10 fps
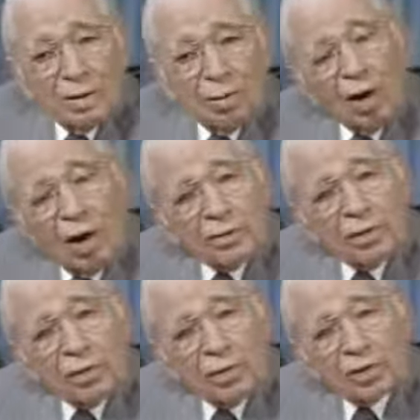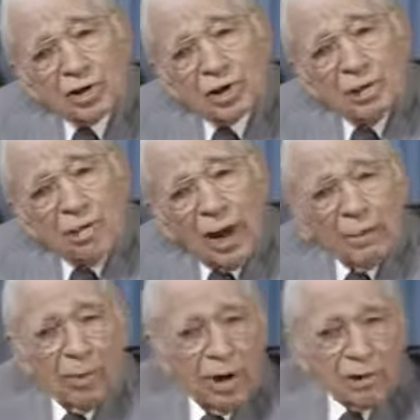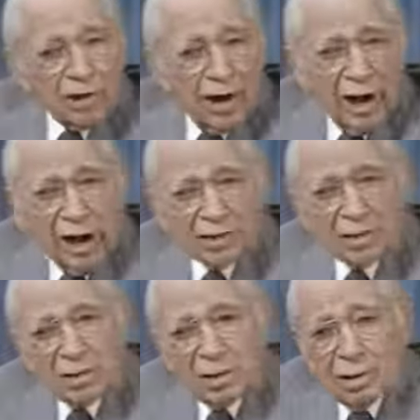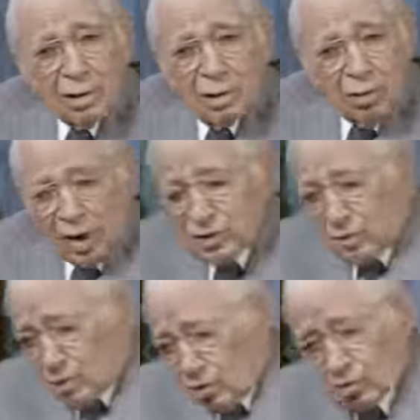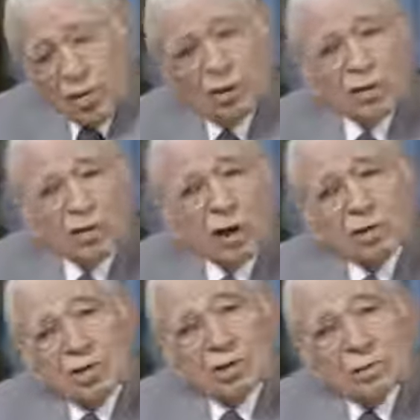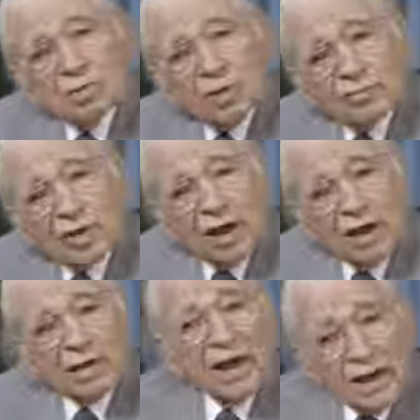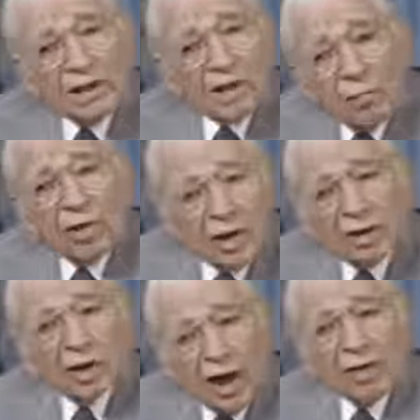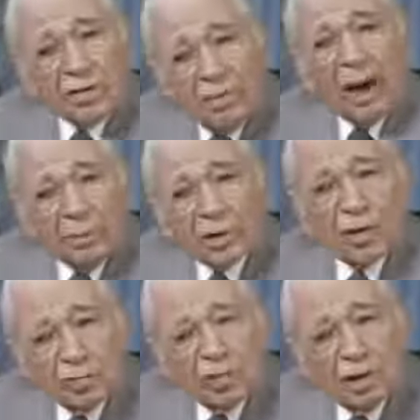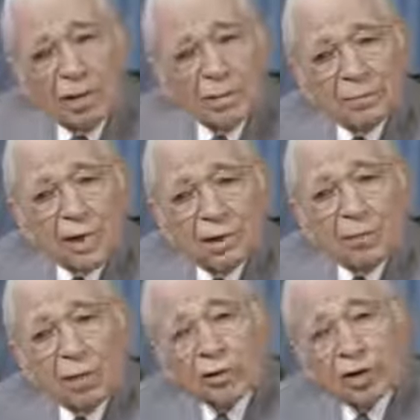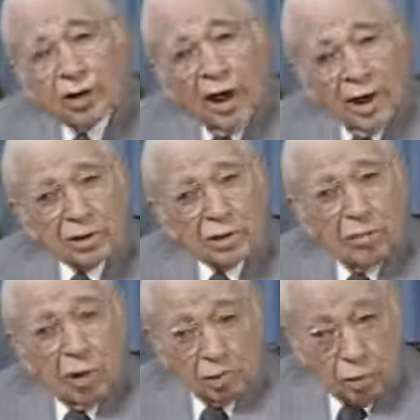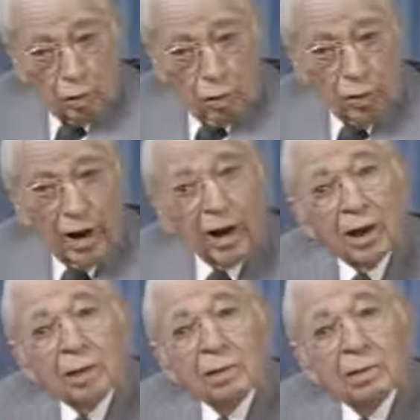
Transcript: Well, how do you know it's in the Bible? And she asked. Well, I said, Because all the churches observe Sunday and they get their religion out of the Bible, don't they? Well, she asked, Well, do they?